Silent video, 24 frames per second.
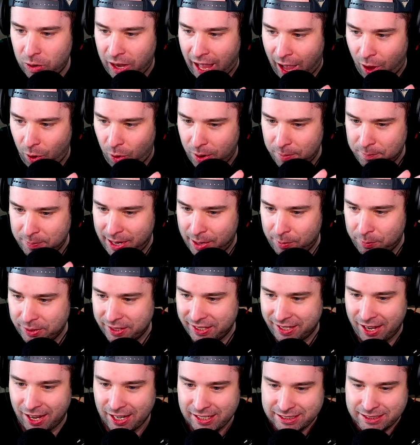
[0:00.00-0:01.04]
I'd be able to
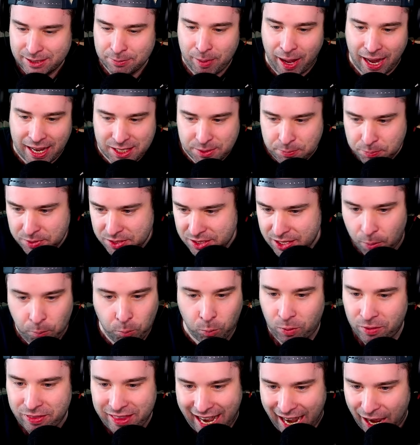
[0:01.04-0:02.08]
customize
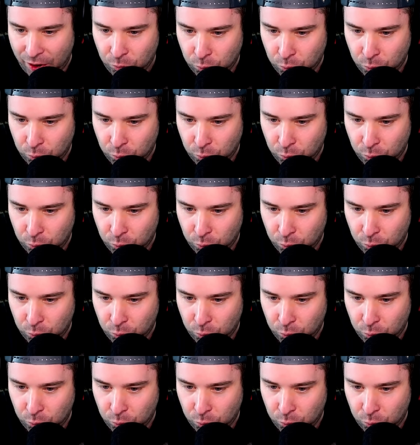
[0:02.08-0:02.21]
somewhere that I